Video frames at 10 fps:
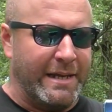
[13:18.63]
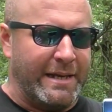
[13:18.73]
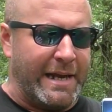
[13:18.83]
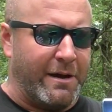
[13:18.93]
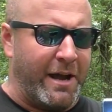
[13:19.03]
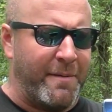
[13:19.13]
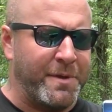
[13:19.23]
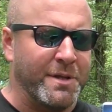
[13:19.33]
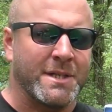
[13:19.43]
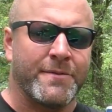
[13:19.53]
Now, I have
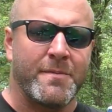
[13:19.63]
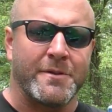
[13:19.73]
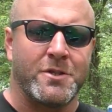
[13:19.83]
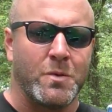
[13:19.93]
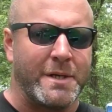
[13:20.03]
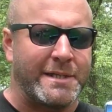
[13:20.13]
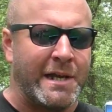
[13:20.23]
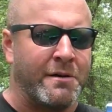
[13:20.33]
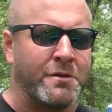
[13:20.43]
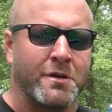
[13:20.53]
been using this for about 2 weeks
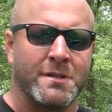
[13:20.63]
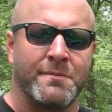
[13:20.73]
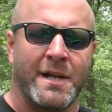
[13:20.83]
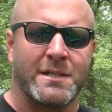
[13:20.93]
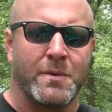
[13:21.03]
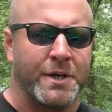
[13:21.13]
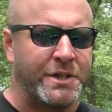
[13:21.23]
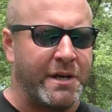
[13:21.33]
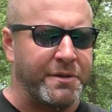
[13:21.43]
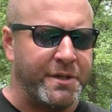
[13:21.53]
now, and there are some thoughts I want to
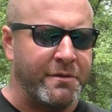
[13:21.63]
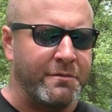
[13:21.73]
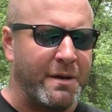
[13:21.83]
share with you.